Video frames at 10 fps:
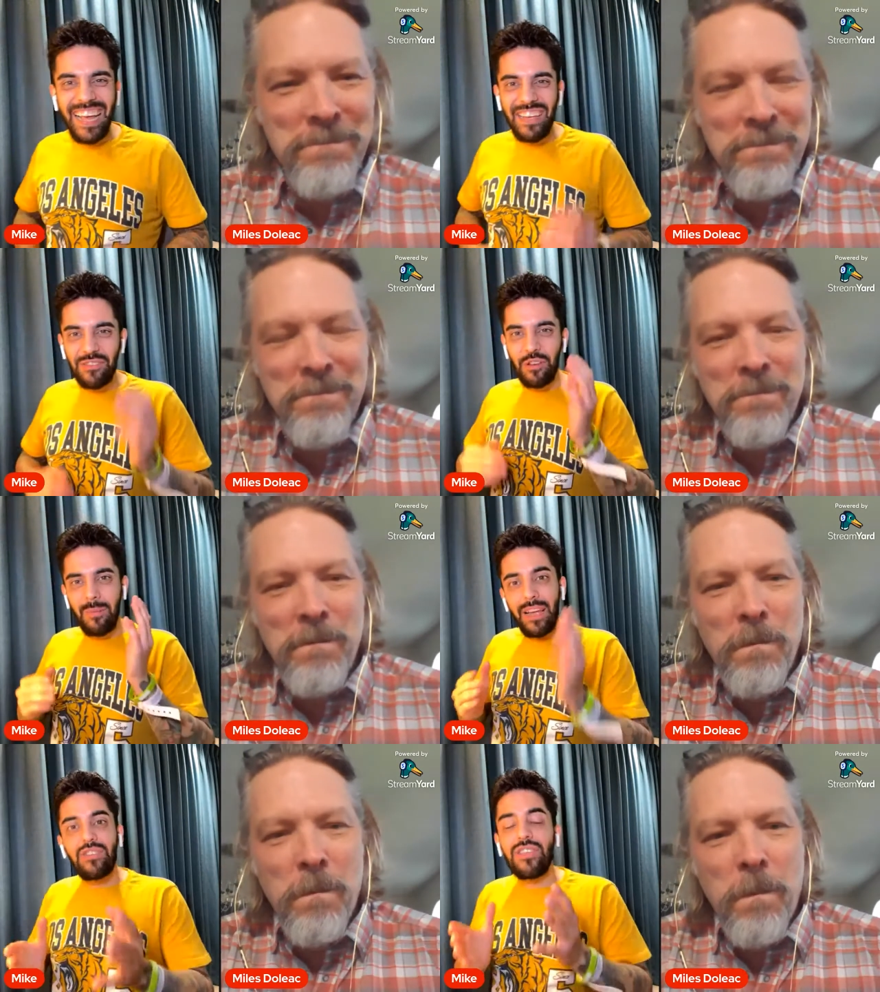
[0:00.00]
Speaker 1: uh, so,
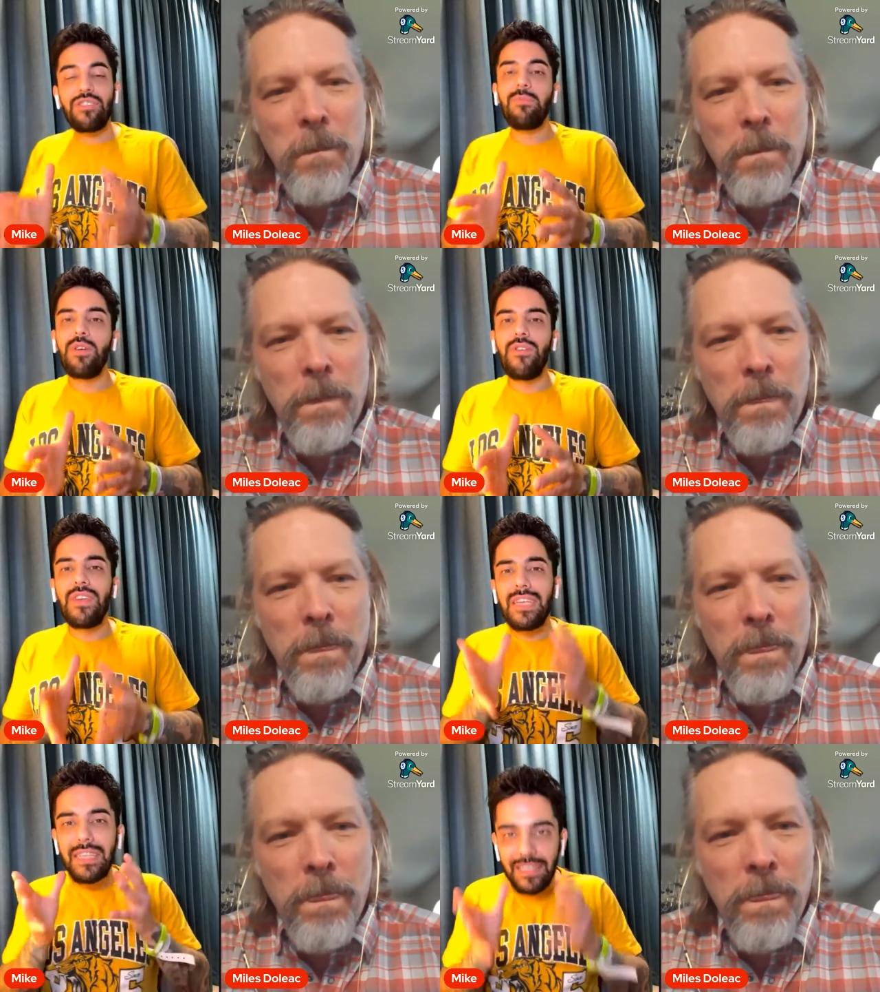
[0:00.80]
Miles, this
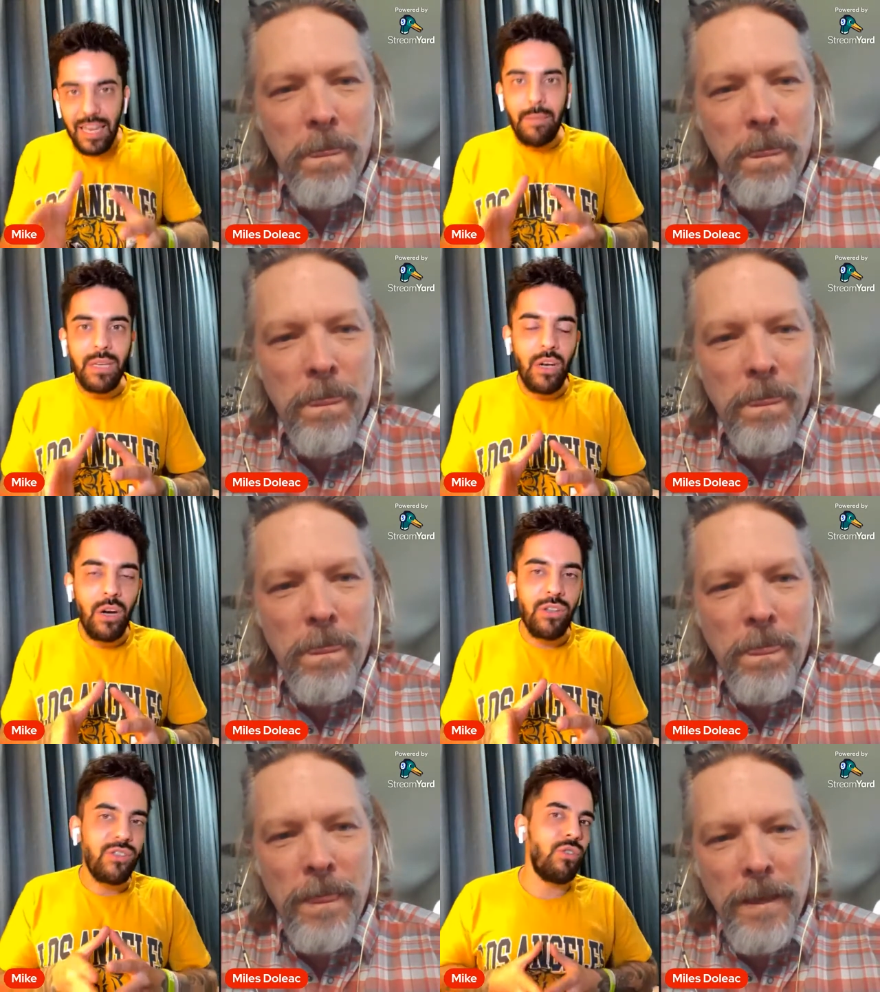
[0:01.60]
movie, Demigod.